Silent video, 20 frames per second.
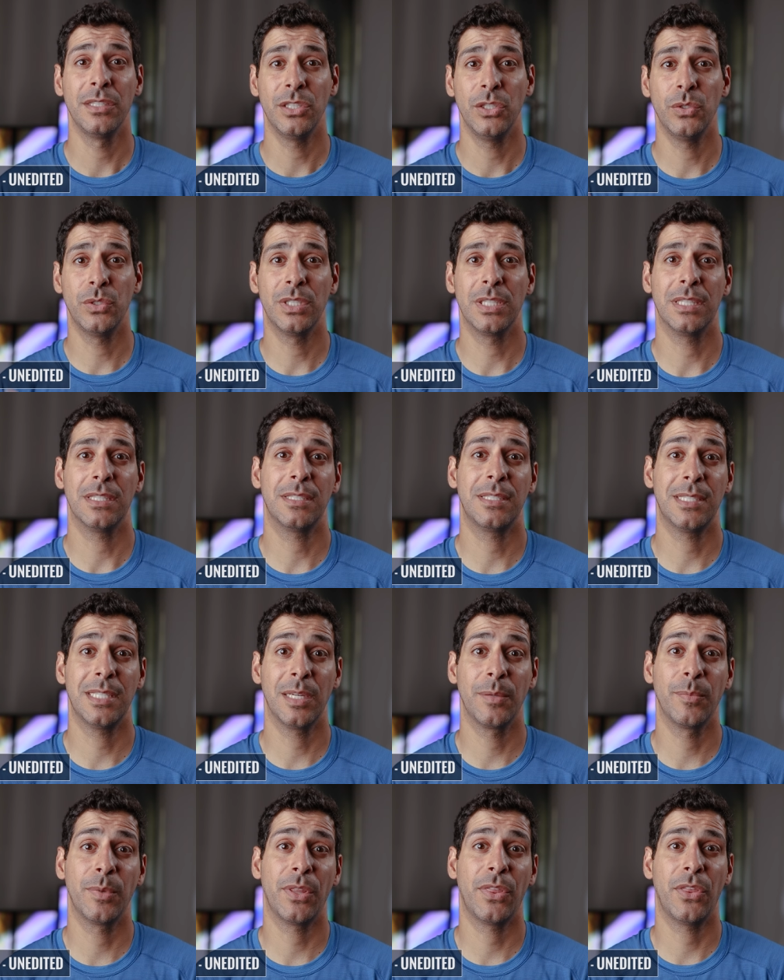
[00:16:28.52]
using the
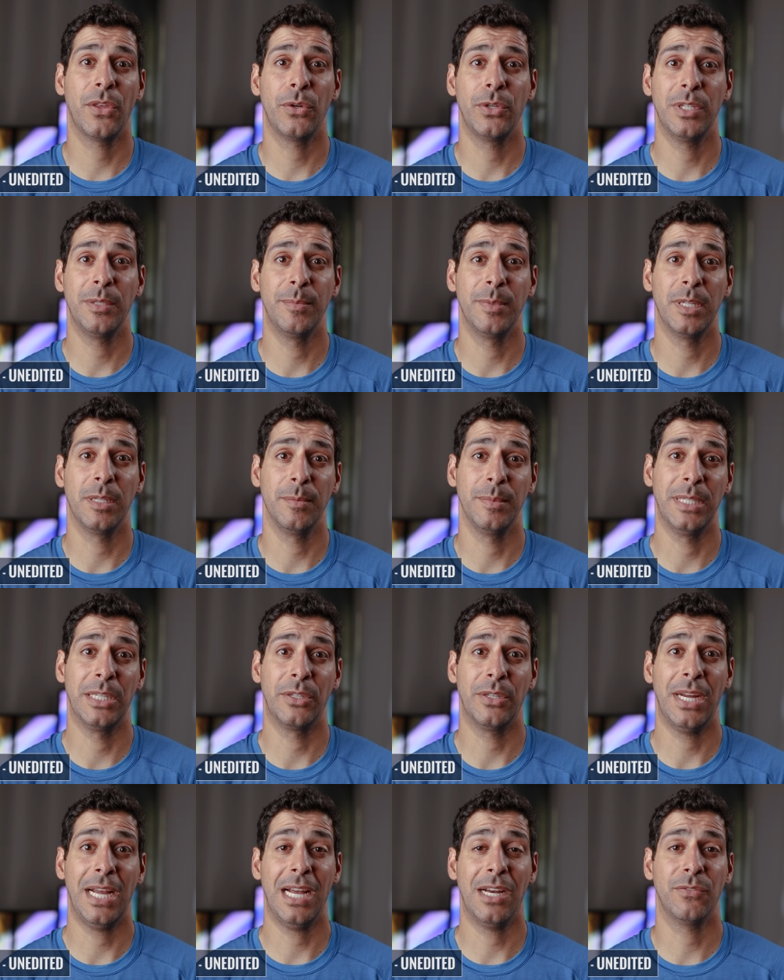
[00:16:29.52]
Sigma
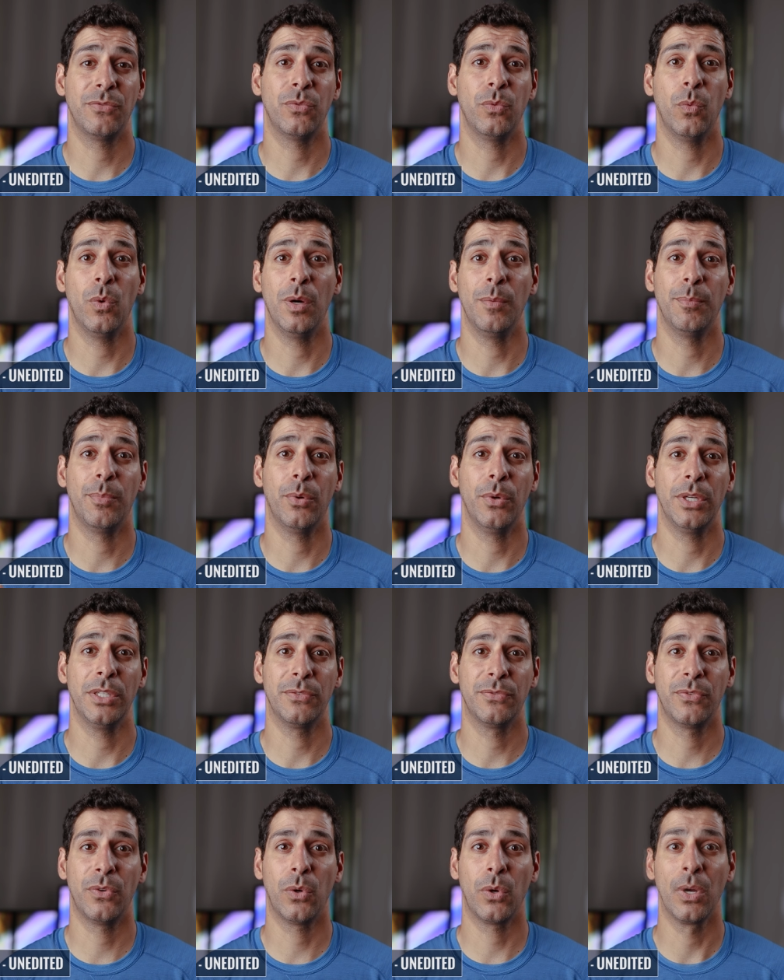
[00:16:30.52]
30mm
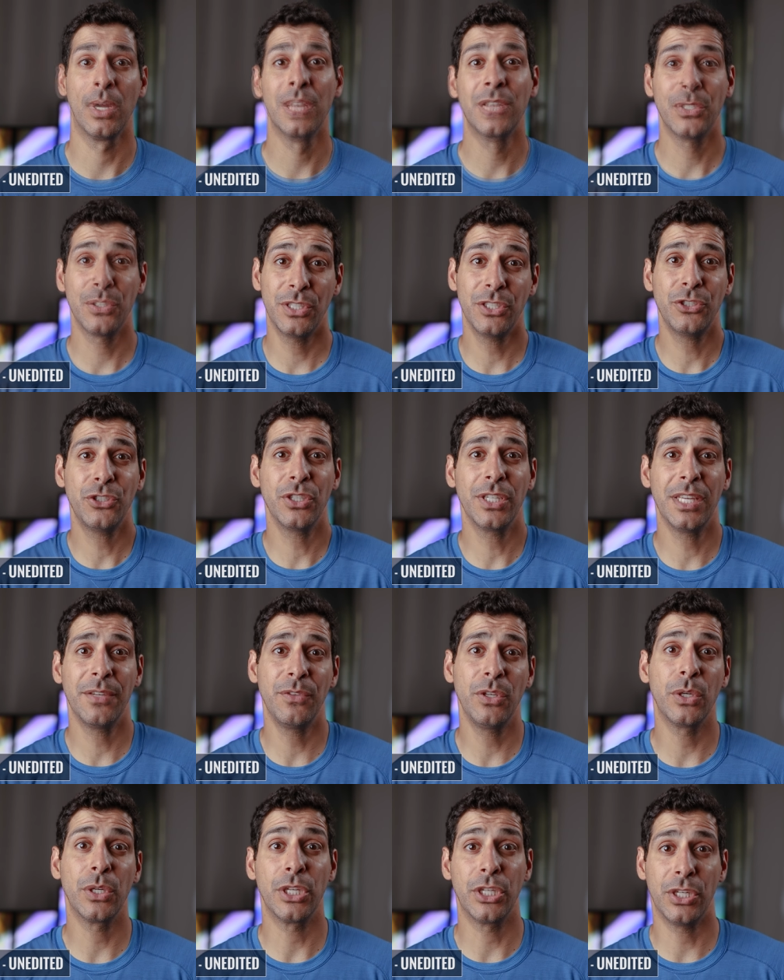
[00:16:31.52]
f1.4. So this should give
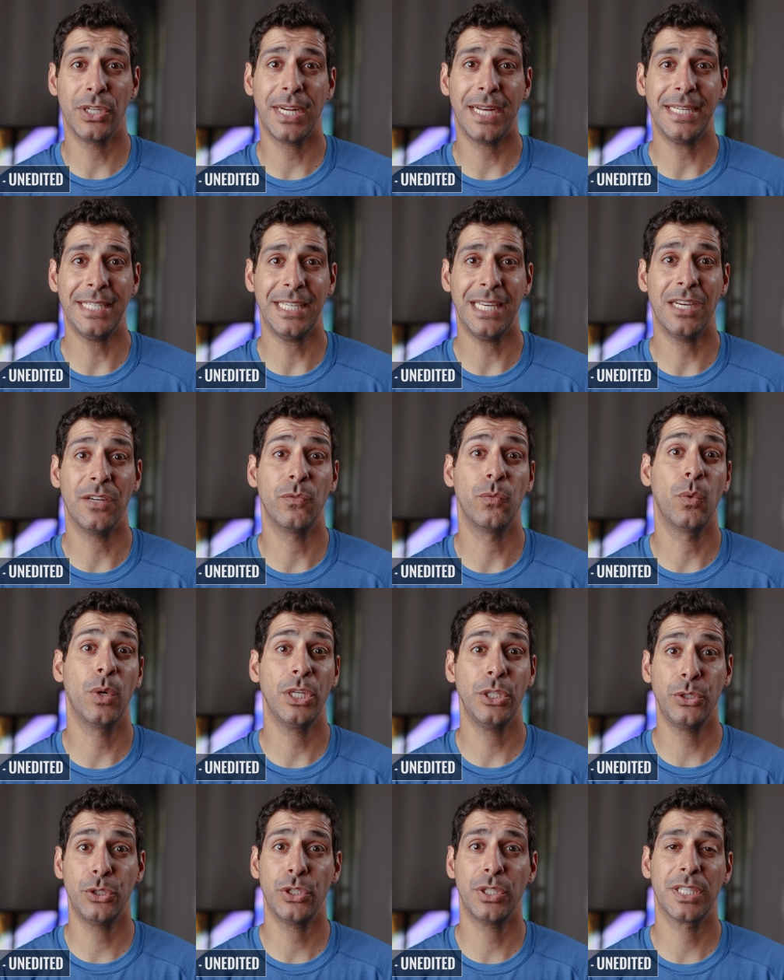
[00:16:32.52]
you a good idea of
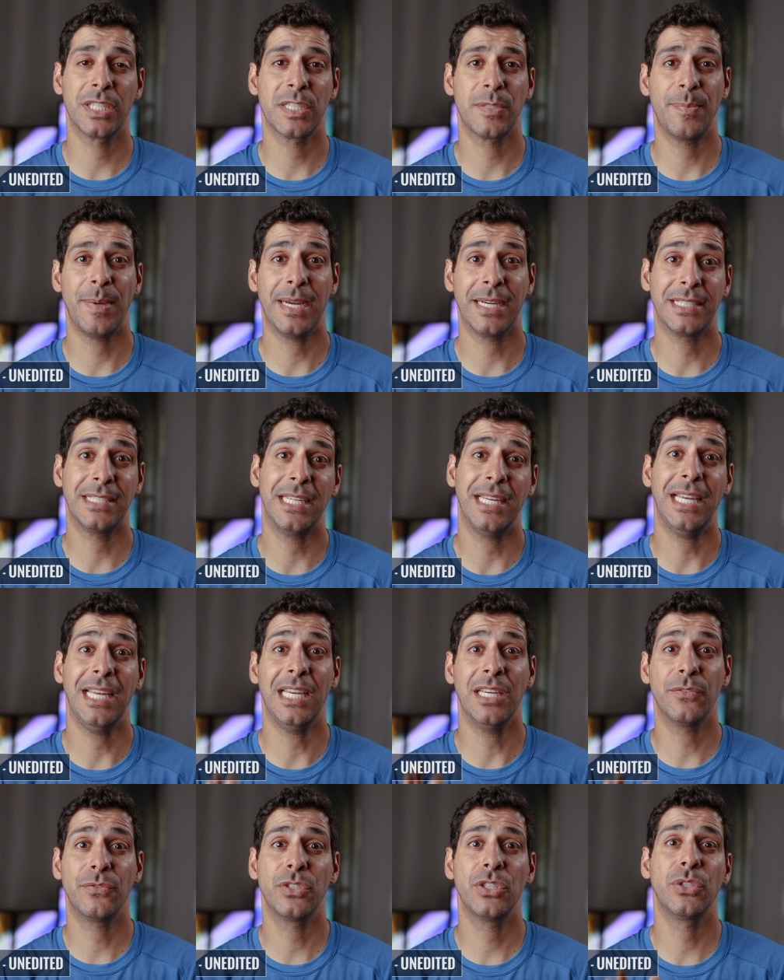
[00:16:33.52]
what you should expect
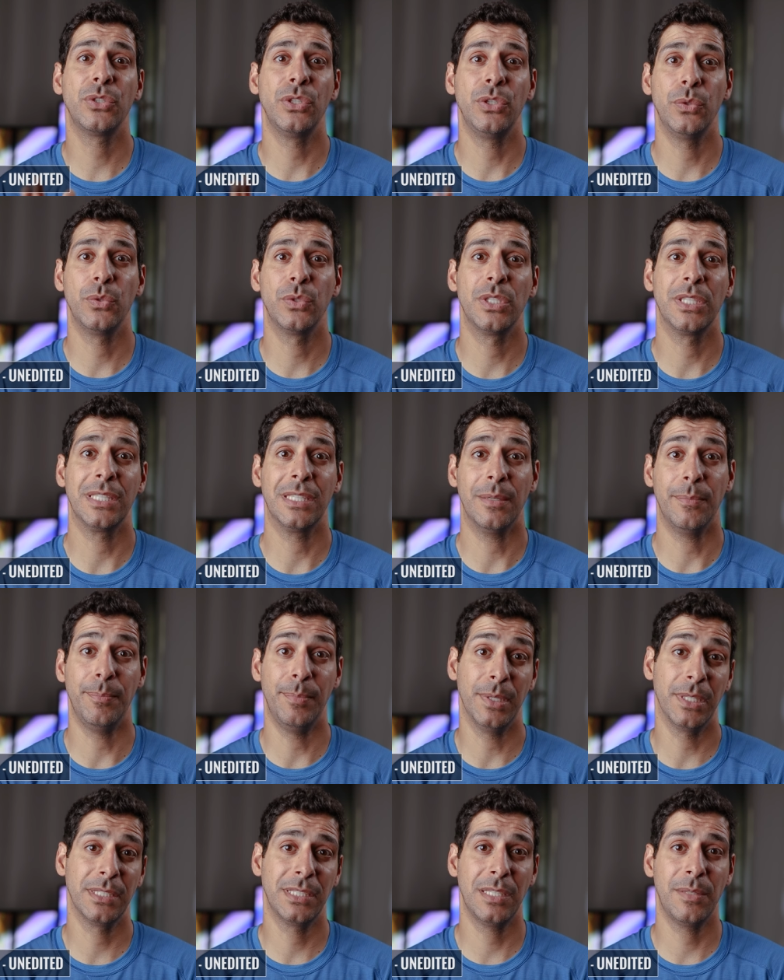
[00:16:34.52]
if you're using the
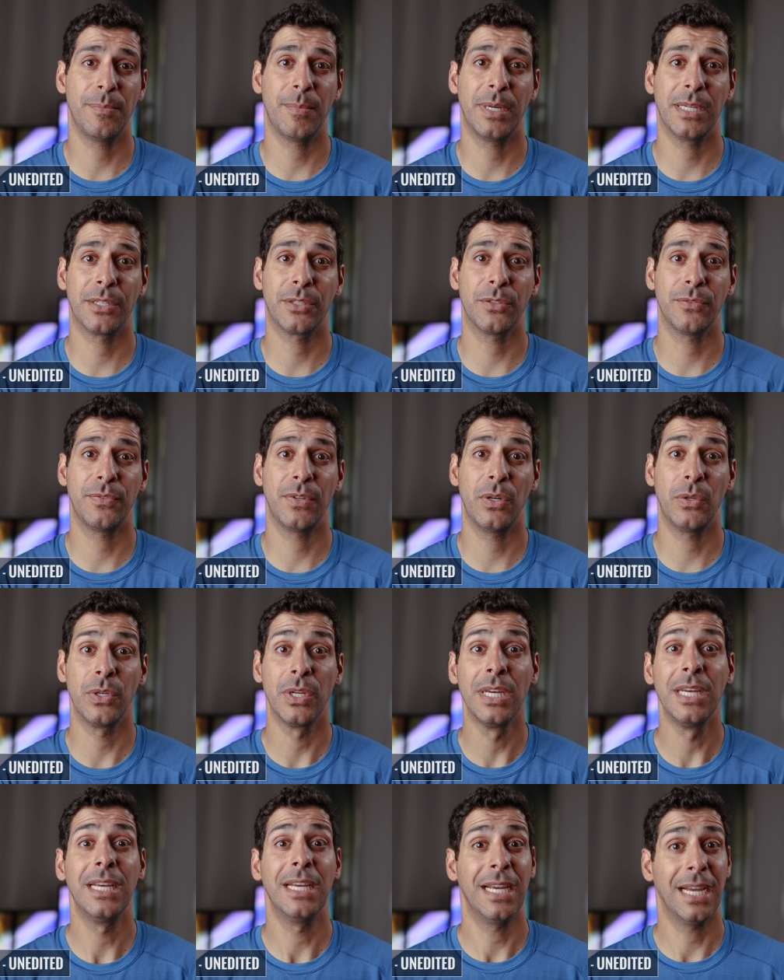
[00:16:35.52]
built-in
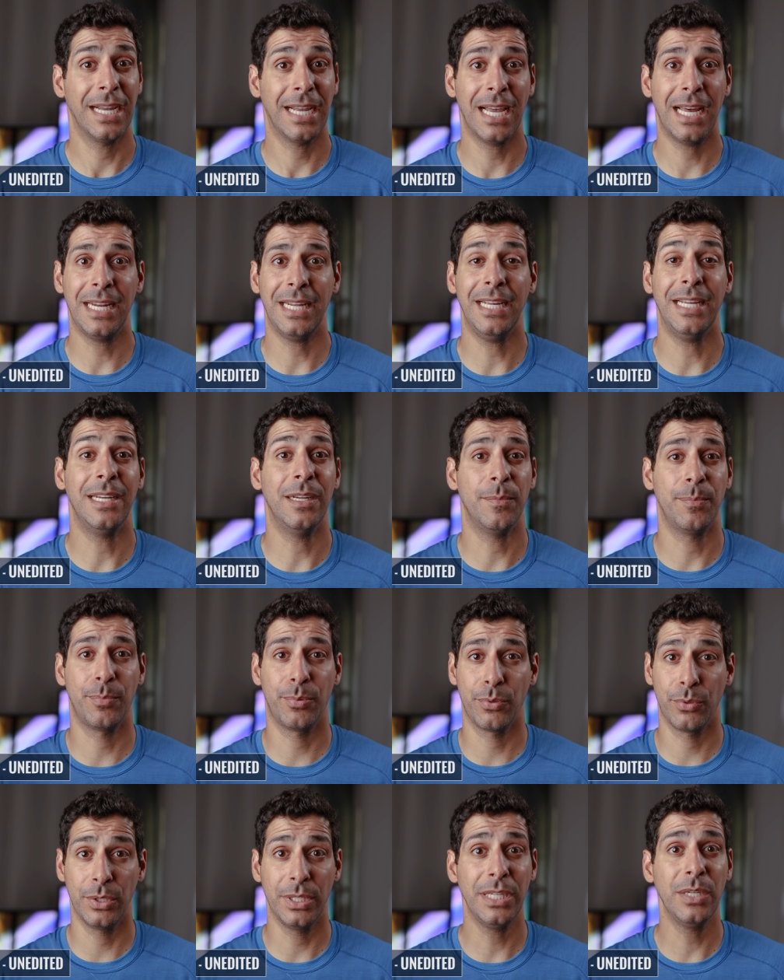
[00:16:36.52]
microphone again in a
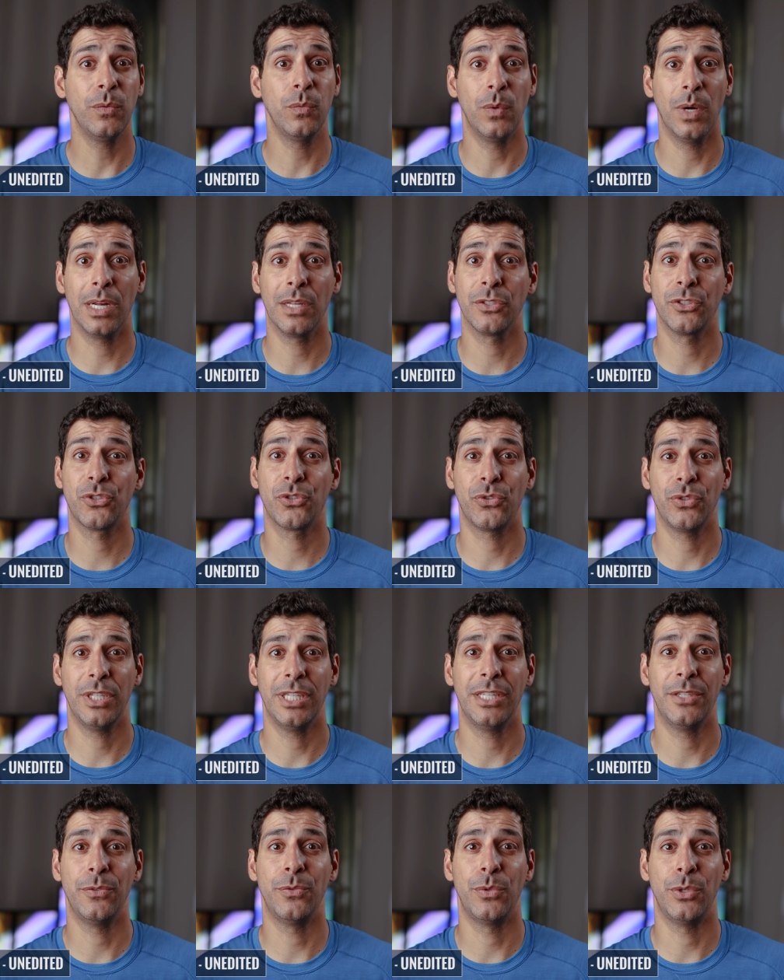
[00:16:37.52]
pretty well
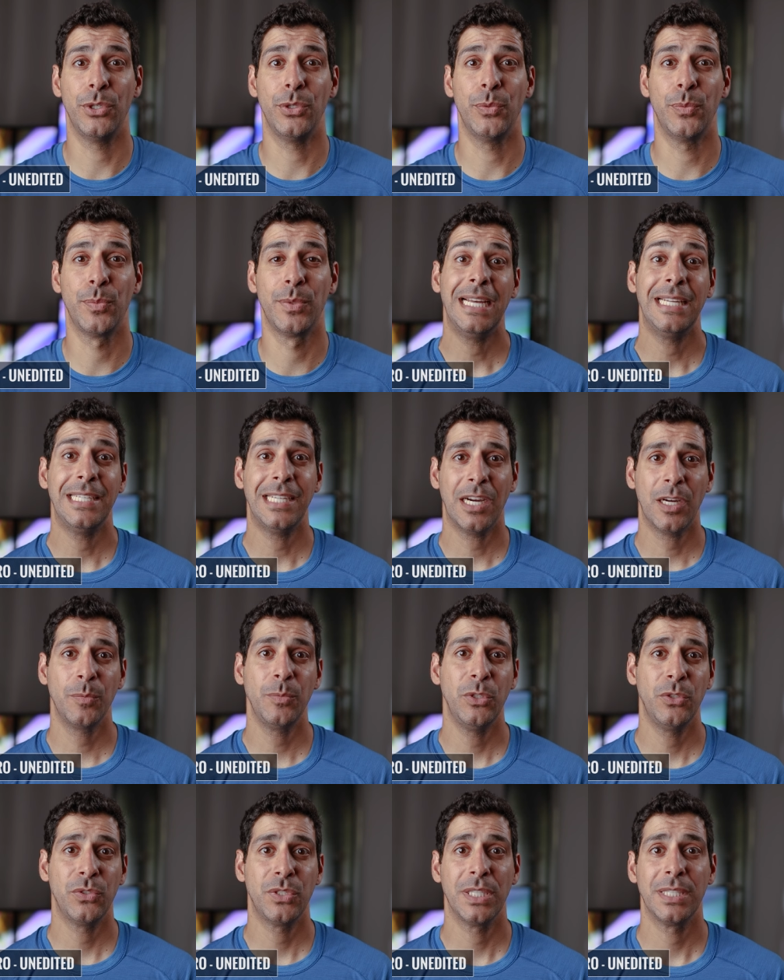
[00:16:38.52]
treated room. And now I'm
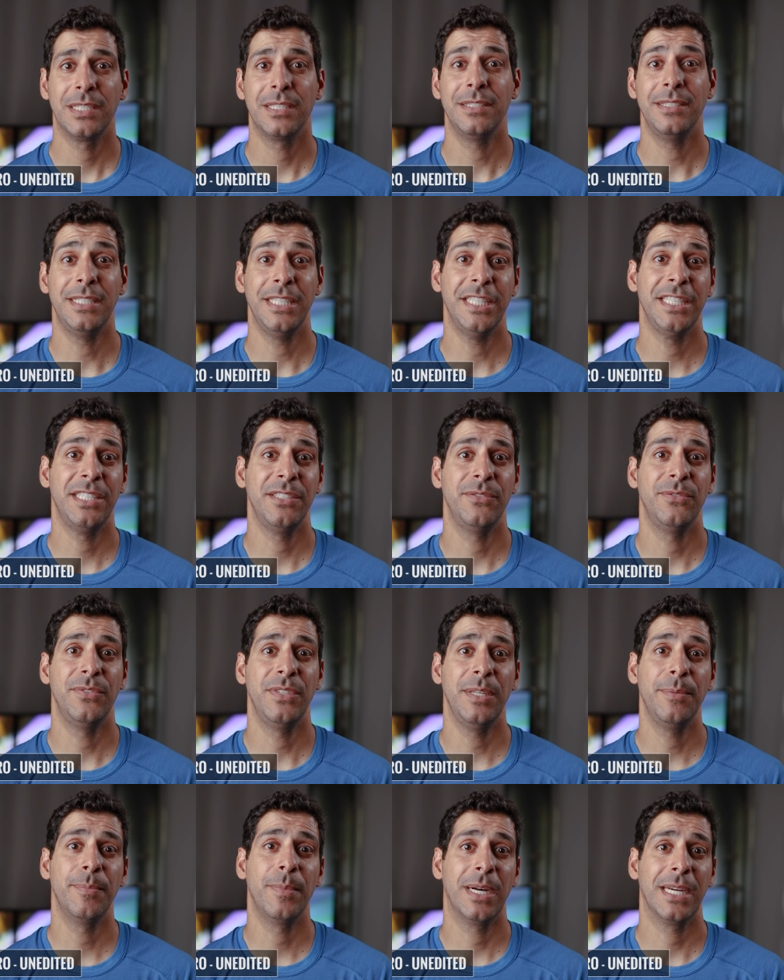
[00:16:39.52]
using the Deity
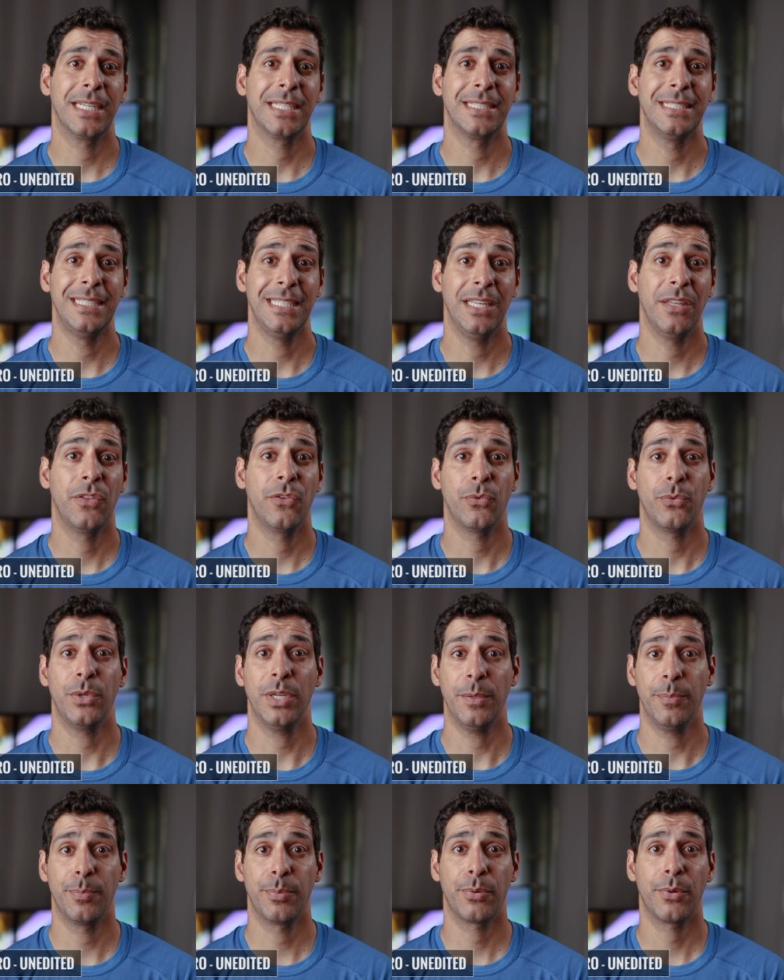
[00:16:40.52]
V-Mic
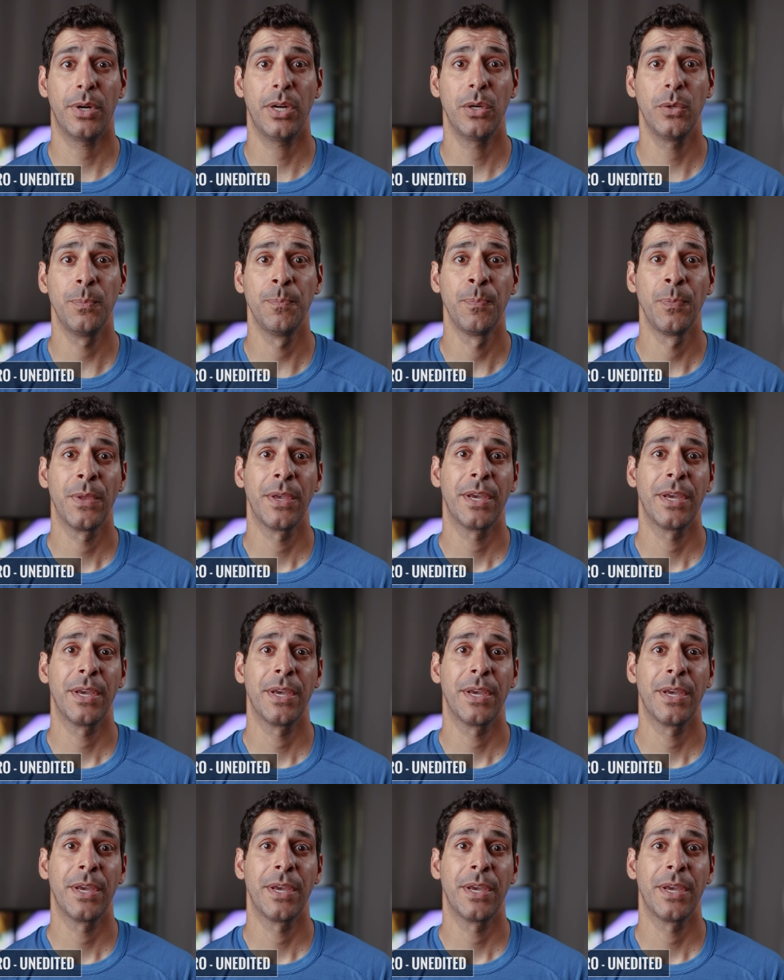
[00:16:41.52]
D3 Pro.